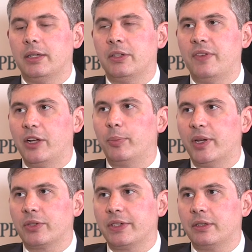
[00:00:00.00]
is veil
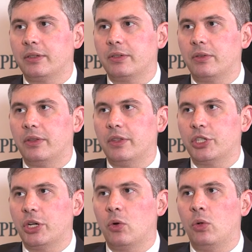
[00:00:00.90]
piercing, so that the
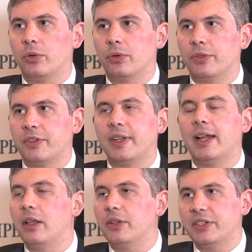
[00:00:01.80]
shareholders of an
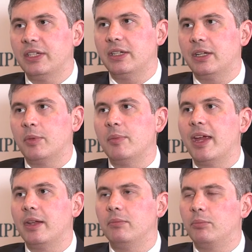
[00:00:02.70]
LLC can be
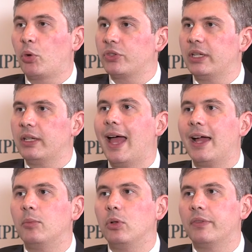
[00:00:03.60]
made personally
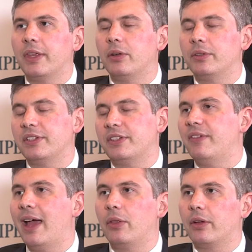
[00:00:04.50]
liable if they don't
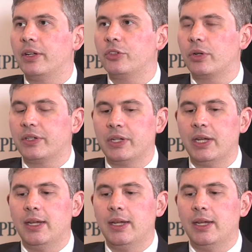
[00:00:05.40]
disavow their interest.